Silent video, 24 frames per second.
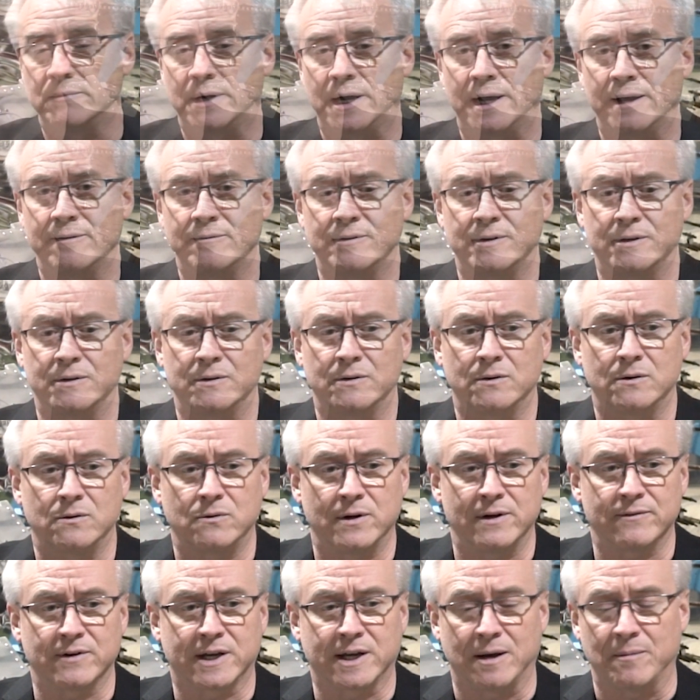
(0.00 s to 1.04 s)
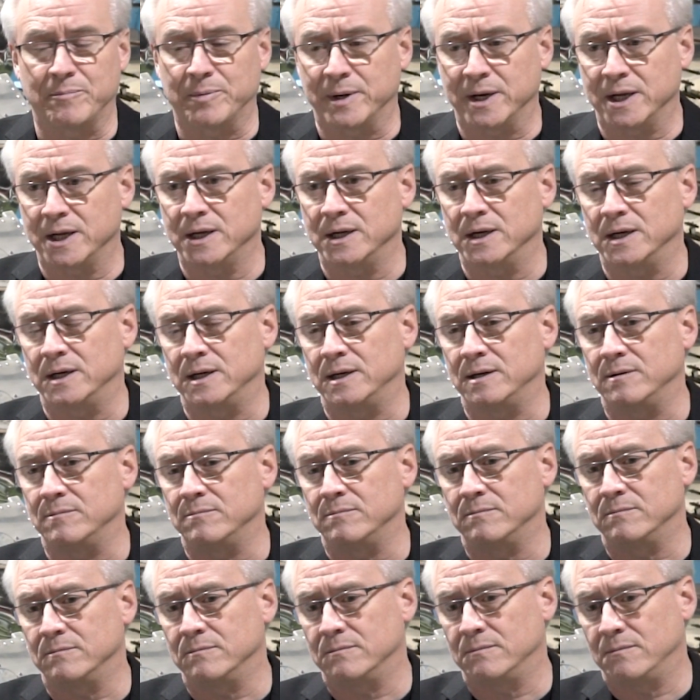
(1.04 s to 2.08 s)
have a company,
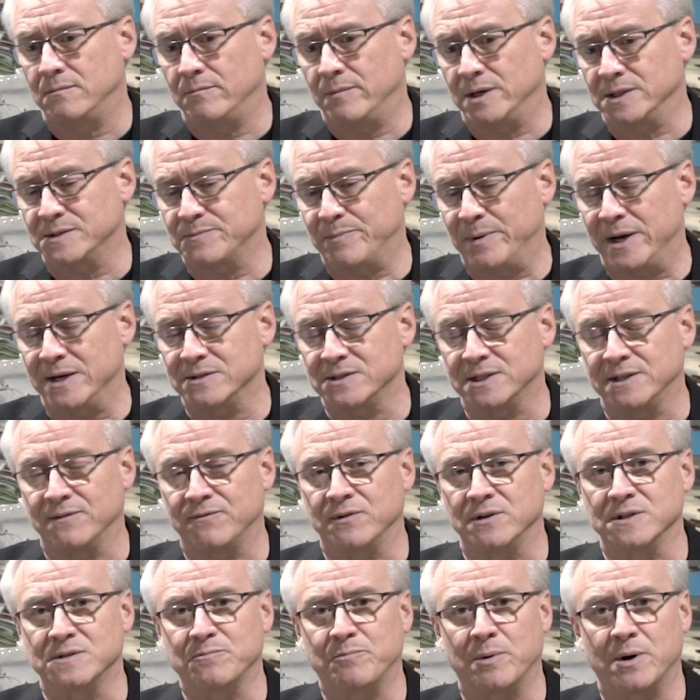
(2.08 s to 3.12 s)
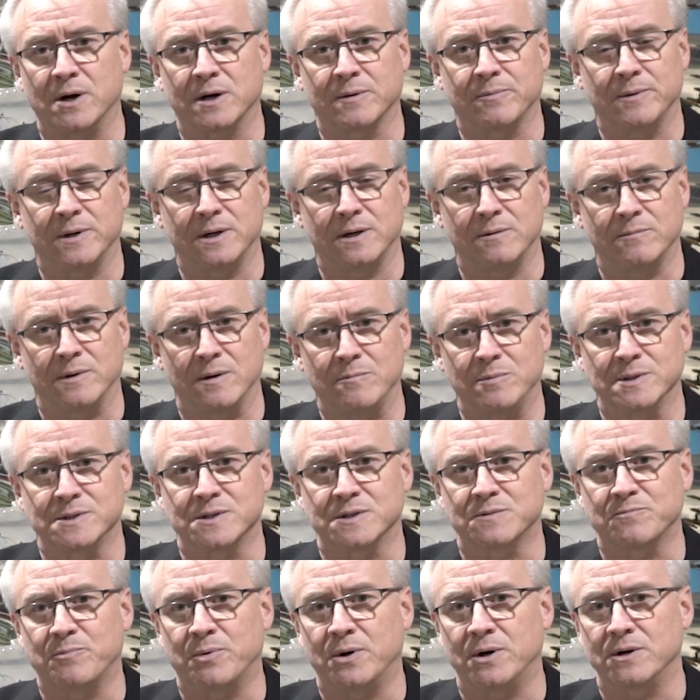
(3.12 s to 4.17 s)
my spouse, Stephanie Sparkman, my
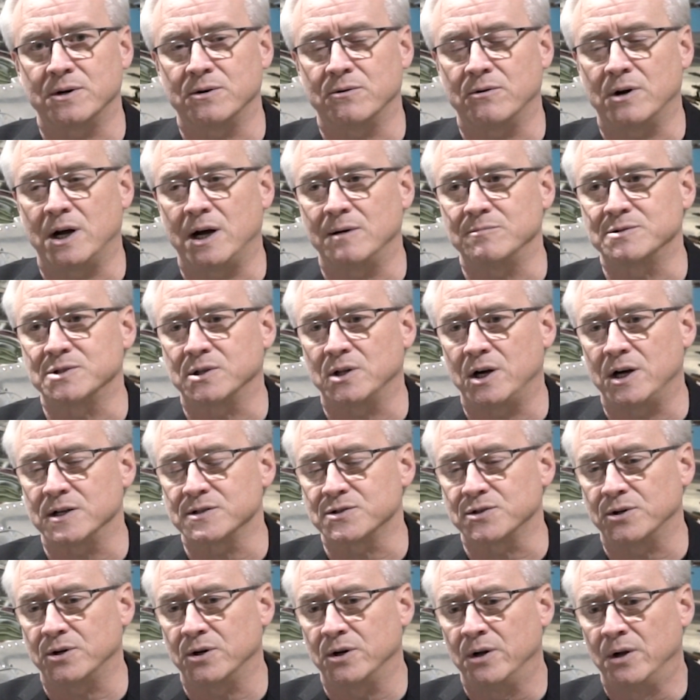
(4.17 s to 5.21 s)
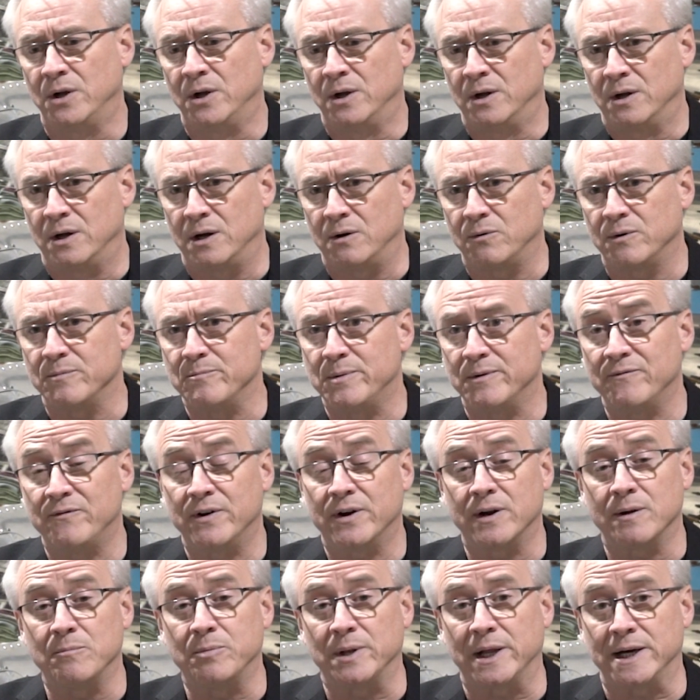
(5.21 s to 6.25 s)
business partner, Rob Schlosser, and we've been
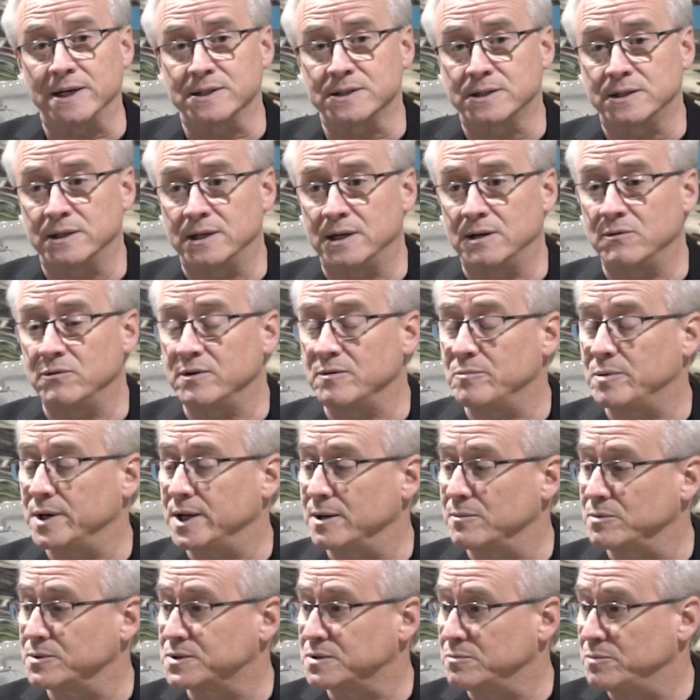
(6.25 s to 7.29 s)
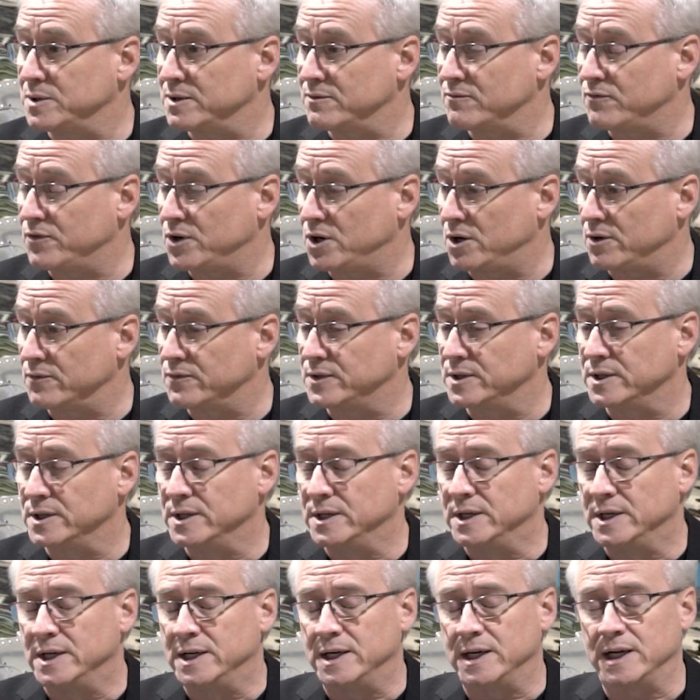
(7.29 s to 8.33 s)
very blessed and we've been able to be involved.
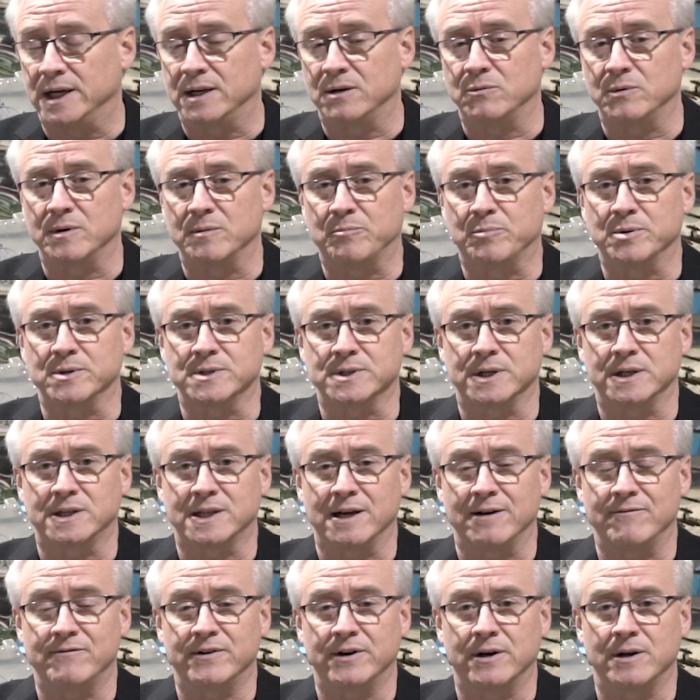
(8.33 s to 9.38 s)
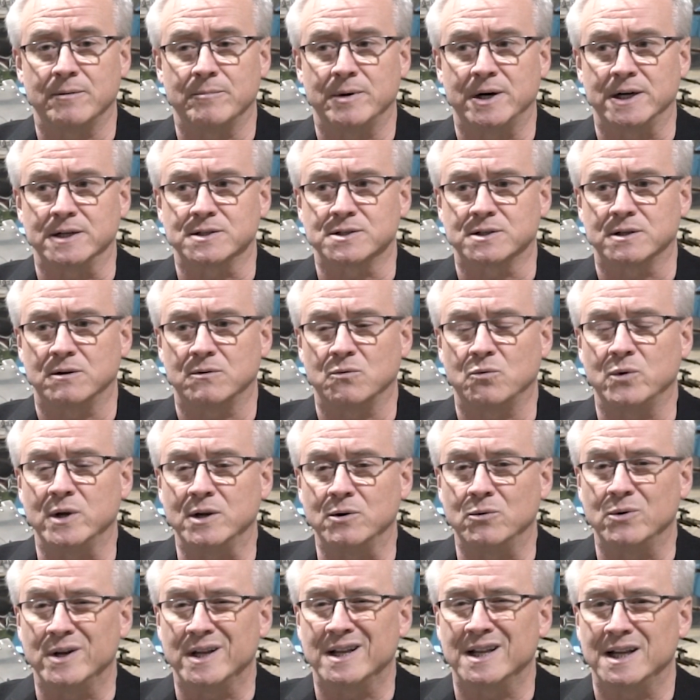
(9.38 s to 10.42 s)
And we appreciate that very much. And
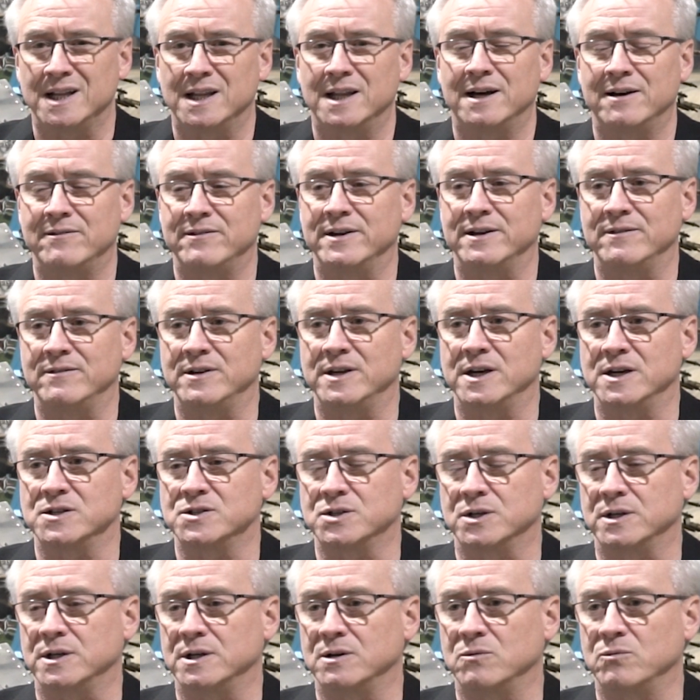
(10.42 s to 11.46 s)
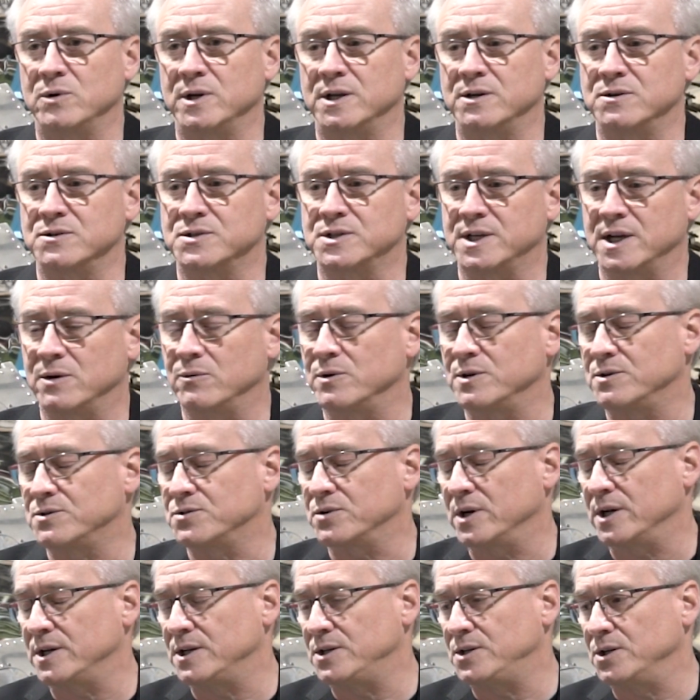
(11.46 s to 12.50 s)
we really love aviation and we understand what you're
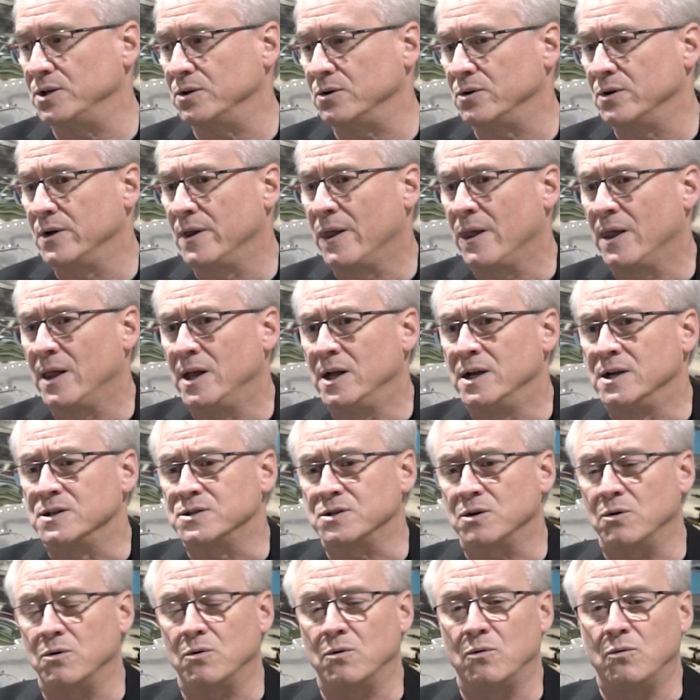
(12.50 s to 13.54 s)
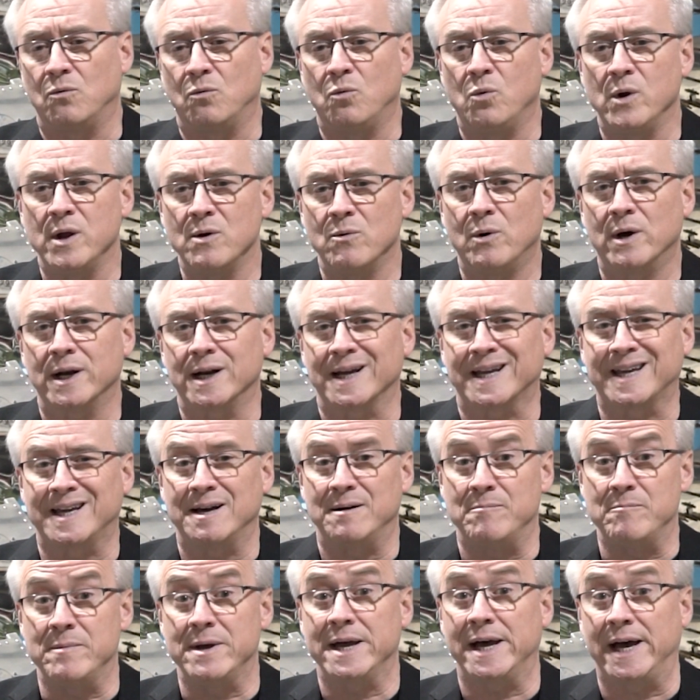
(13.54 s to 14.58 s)
trying to do. So we want to
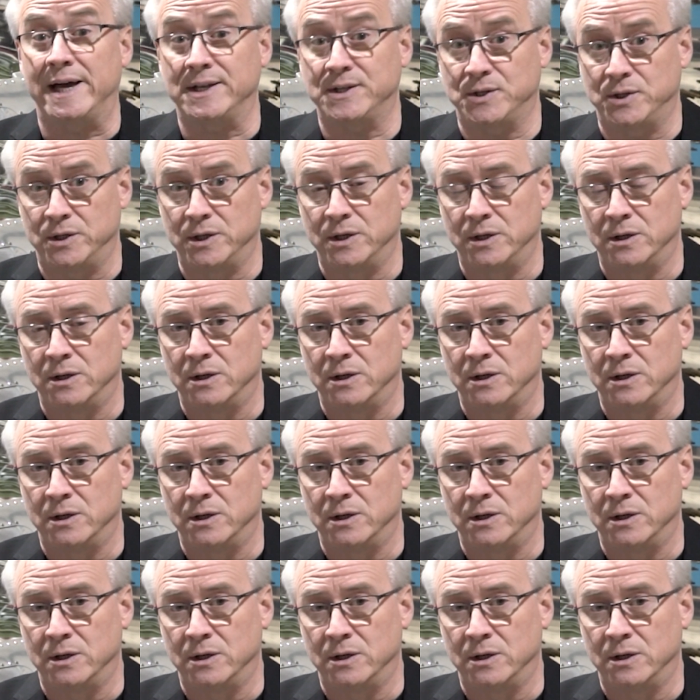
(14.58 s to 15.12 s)
commit